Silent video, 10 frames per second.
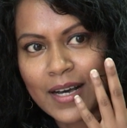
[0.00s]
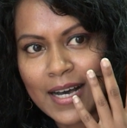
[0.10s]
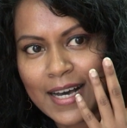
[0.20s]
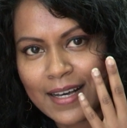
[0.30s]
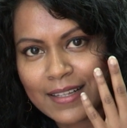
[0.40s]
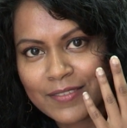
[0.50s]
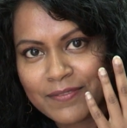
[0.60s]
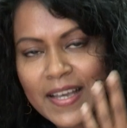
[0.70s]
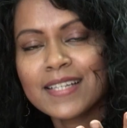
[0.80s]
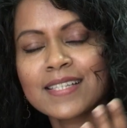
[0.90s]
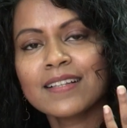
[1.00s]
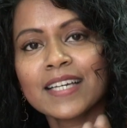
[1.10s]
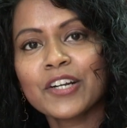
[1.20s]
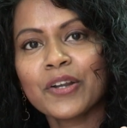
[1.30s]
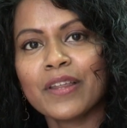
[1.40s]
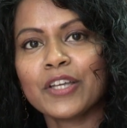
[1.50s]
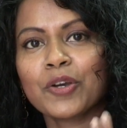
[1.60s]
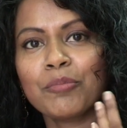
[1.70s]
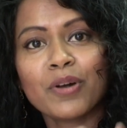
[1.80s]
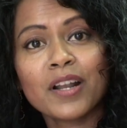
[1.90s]
uh, face cleaner that you
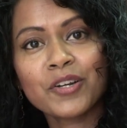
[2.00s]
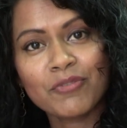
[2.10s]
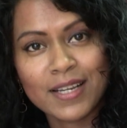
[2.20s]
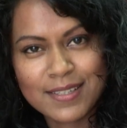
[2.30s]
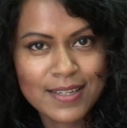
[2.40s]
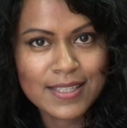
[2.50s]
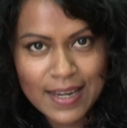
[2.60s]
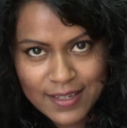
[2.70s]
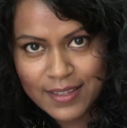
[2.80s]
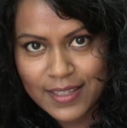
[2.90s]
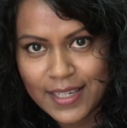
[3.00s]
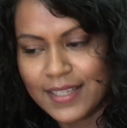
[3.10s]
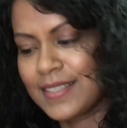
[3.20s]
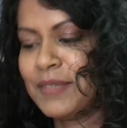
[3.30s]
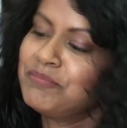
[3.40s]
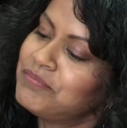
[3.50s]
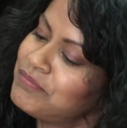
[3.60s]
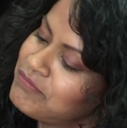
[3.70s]
could put on your face and technically eat.